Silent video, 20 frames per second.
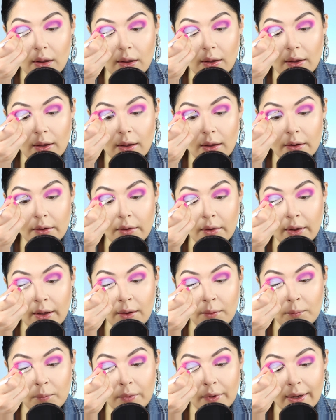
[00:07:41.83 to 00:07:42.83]
And you
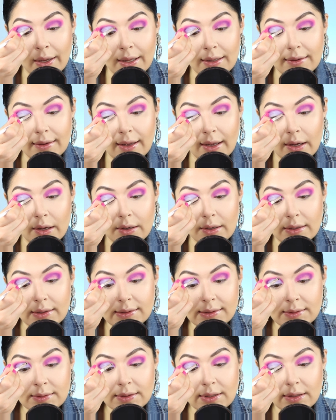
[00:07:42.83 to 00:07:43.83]
can bring it down
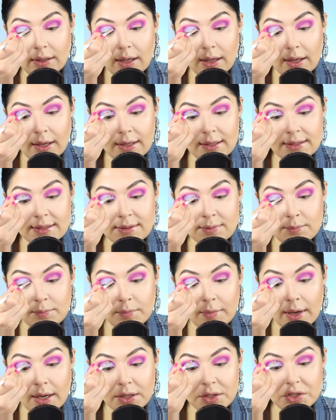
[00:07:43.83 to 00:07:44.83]
as
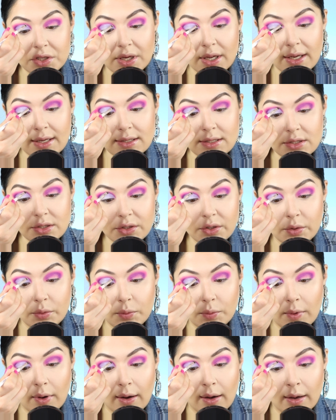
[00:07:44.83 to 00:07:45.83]
much as you
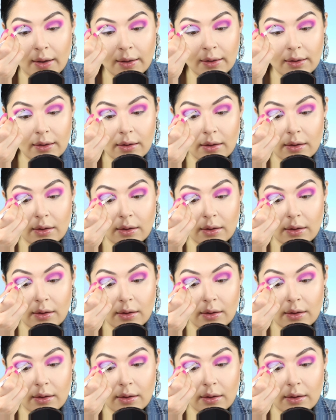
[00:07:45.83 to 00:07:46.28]
want.